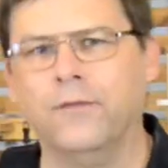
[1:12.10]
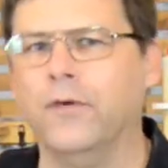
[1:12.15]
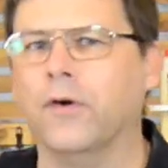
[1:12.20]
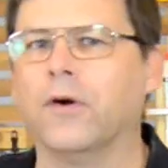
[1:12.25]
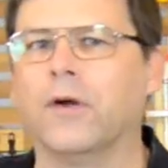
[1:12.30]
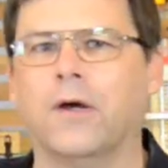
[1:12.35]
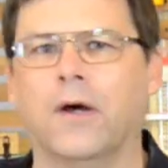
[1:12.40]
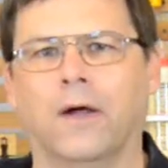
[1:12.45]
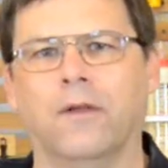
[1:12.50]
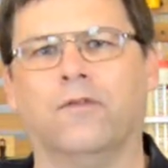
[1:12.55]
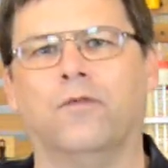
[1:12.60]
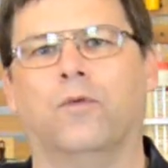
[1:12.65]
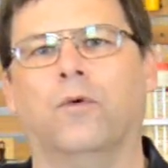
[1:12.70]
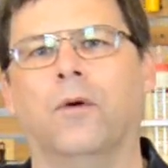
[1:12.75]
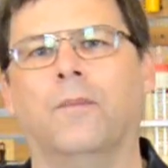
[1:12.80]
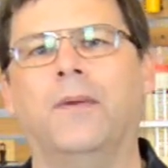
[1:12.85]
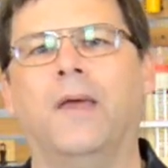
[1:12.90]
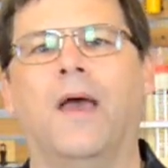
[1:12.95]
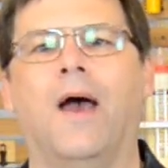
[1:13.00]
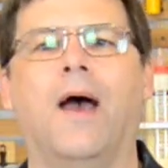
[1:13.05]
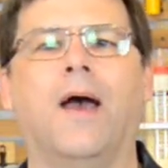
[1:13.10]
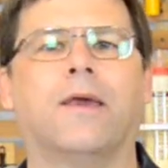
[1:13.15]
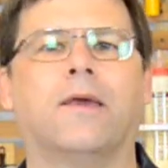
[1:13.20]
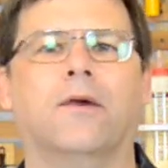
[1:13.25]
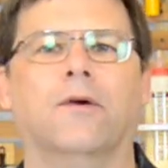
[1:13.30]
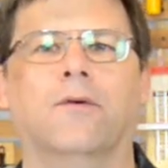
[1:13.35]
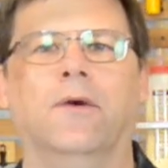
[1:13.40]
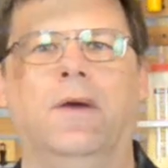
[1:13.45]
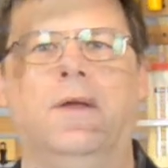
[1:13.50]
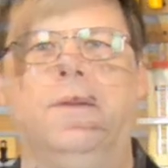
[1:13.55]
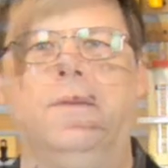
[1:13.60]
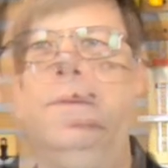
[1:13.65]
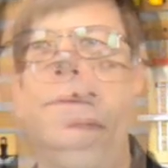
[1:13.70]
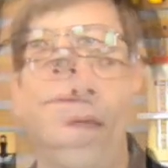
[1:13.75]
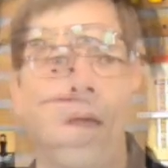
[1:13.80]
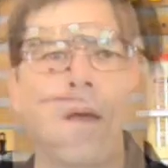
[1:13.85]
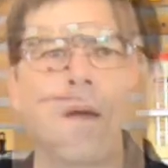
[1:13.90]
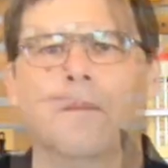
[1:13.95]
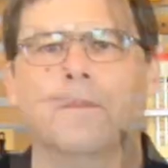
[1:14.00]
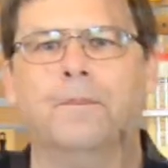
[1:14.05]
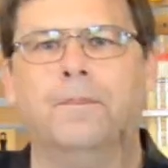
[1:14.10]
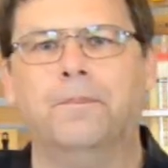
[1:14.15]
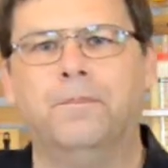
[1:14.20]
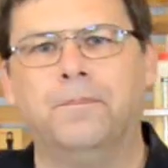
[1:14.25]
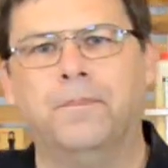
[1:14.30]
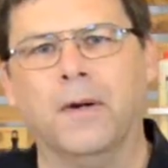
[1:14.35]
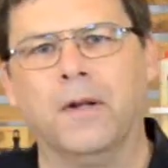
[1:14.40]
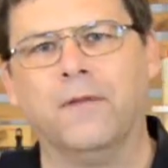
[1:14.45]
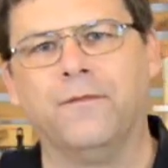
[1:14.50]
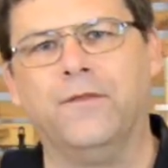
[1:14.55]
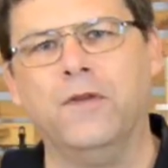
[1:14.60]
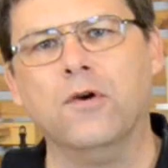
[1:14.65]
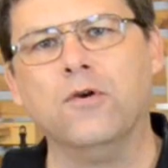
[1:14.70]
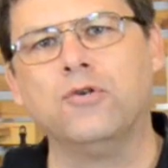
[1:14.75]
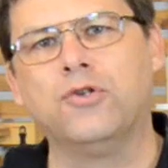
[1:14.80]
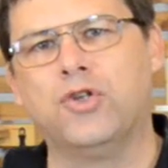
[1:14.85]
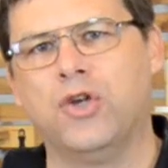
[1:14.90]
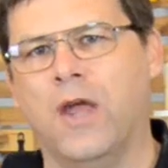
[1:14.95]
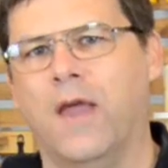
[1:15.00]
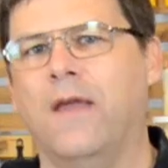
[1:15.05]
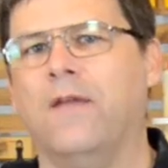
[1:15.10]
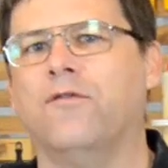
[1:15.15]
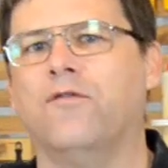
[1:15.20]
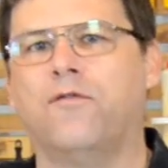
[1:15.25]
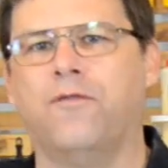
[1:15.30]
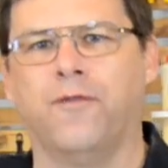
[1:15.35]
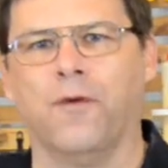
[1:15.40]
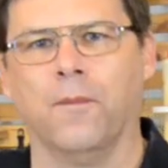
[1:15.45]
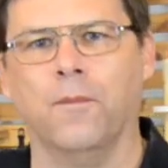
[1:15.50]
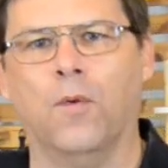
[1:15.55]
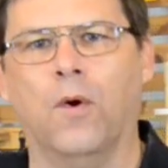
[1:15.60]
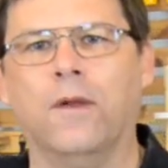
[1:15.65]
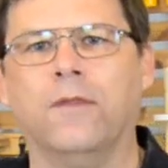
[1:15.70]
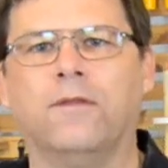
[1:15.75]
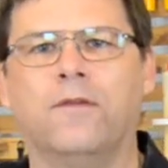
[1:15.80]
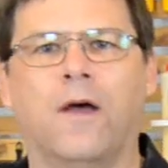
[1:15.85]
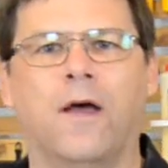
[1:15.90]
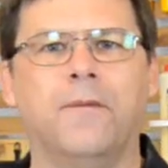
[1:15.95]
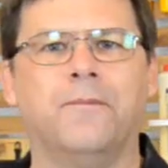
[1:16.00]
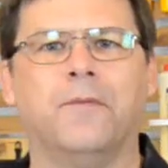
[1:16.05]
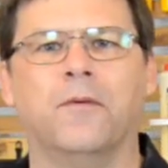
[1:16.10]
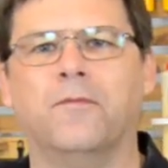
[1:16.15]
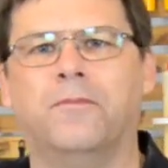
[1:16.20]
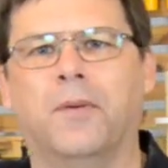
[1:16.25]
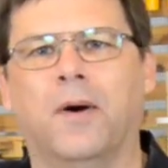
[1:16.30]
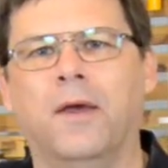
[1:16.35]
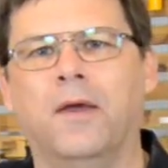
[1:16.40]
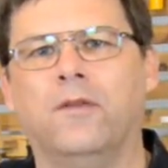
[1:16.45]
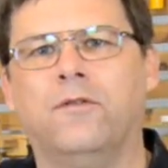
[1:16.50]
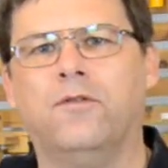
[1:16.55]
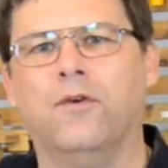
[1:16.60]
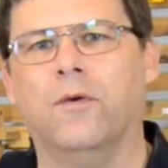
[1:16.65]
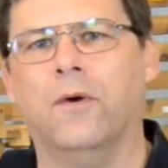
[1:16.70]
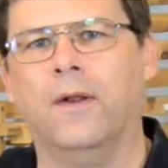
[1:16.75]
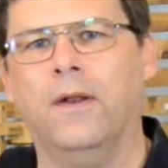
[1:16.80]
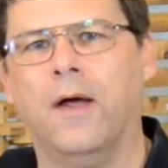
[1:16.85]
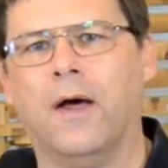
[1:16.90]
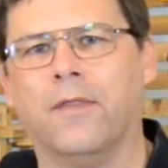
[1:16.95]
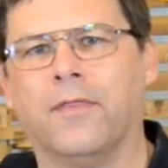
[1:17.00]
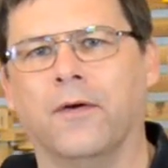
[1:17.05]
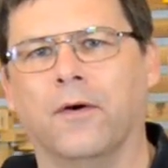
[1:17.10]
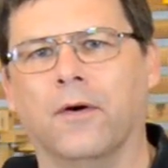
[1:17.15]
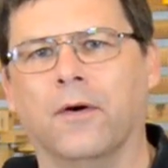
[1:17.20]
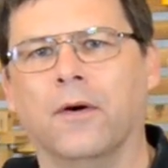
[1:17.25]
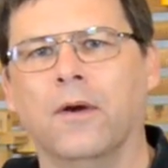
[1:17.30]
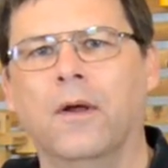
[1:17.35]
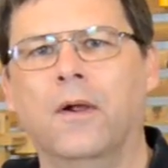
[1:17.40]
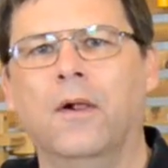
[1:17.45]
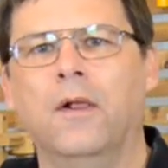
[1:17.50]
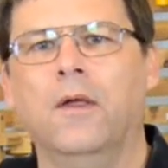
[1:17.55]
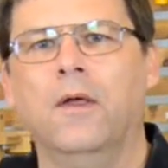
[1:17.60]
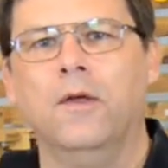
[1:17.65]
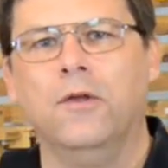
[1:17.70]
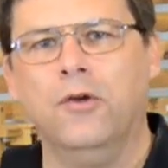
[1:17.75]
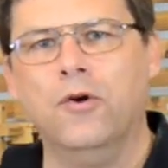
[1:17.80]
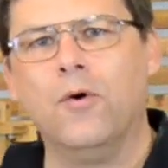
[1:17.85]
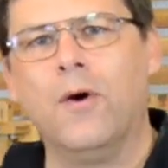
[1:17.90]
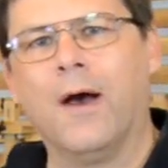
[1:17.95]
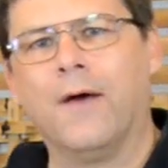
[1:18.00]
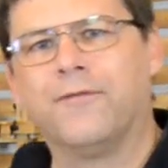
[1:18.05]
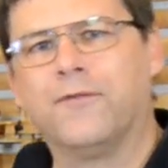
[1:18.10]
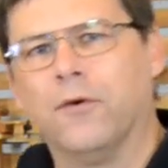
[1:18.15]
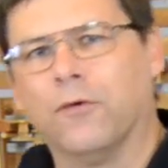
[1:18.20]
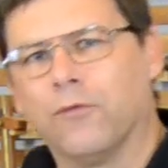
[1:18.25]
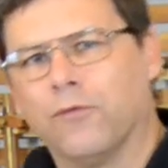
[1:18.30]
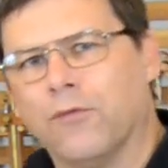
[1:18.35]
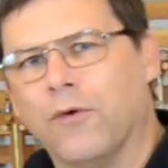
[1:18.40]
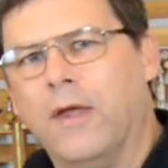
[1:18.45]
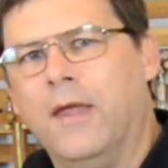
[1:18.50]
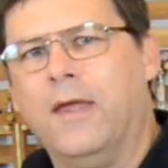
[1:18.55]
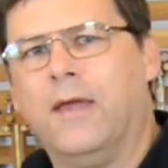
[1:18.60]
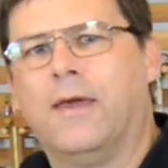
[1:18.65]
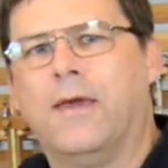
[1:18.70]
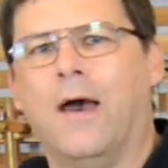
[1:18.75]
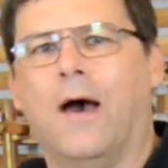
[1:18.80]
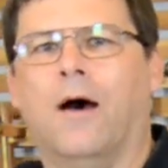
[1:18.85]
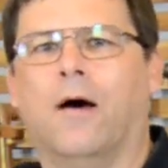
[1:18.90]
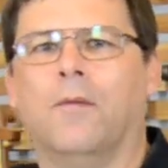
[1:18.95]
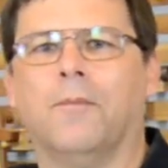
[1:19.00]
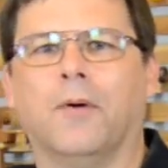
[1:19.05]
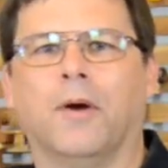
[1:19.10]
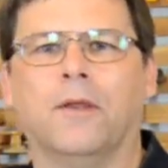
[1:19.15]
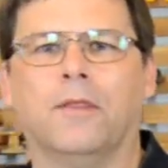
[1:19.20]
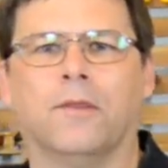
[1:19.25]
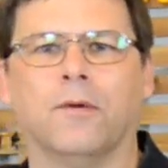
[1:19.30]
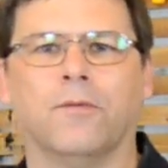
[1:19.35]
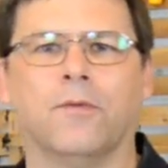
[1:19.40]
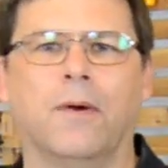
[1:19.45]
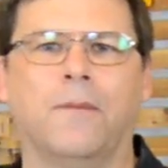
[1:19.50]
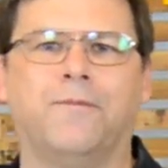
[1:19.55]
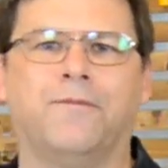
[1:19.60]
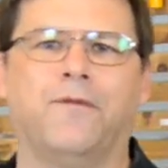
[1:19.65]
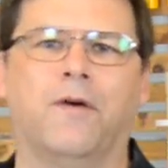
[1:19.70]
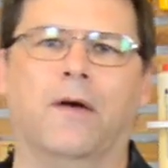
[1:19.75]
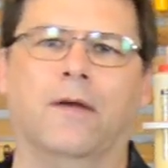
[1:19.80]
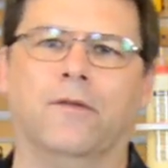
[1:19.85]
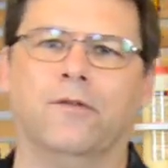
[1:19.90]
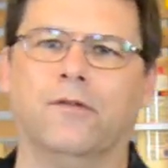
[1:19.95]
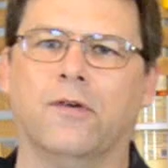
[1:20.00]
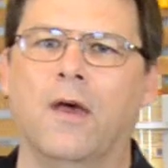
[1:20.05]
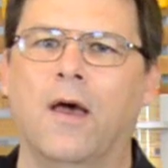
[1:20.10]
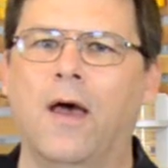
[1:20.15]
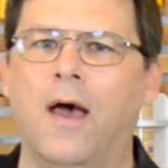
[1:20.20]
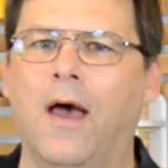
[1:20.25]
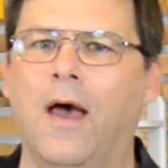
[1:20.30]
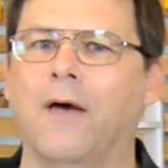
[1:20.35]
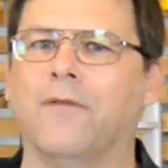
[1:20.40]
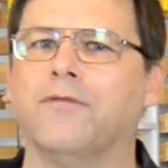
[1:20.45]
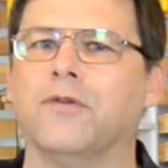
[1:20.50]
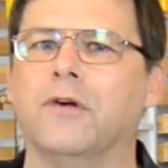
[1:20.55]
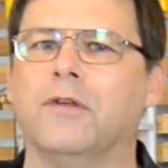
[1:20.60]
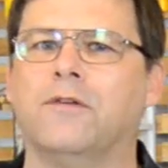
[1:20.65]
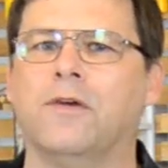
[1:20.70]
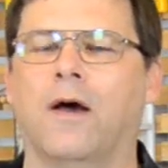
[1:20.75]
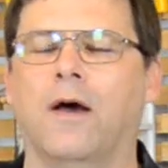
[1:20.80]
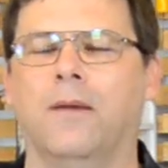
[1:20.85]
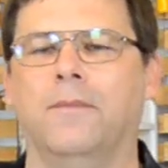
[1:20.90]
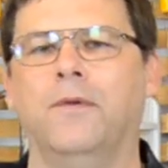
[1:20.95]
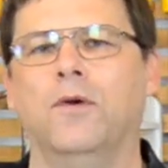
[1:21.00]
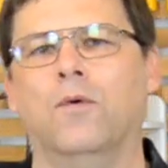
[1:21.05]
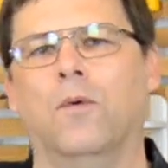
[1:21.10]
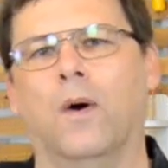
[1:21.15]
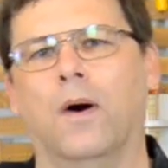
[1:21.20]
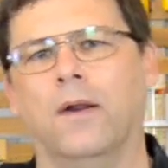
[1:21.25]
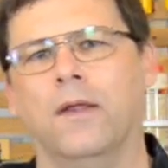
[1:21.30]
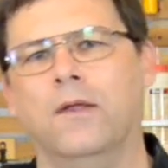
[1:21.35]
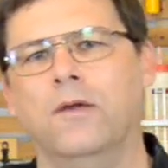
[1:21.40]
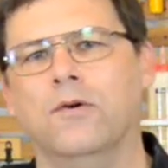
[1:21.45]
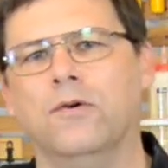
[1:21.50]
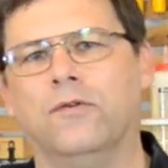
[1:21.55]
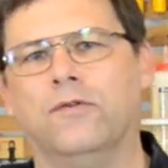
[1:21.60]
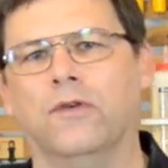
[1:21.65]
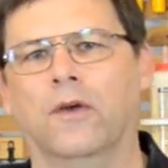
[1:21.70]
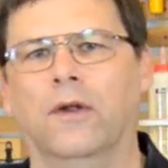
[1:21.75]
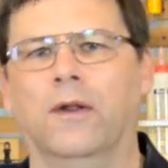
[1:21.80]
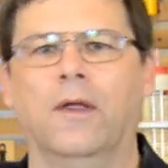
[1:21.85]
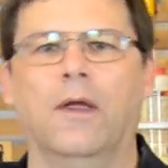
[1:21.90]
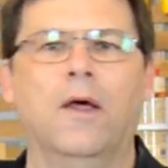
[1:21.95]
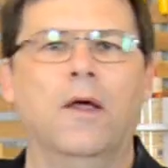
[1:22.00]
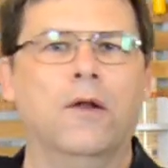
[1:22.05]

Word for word: of your cuts will be accurate. But if you change from one type of blade to another, you have to recalibrate the rip fence every time you want to use it.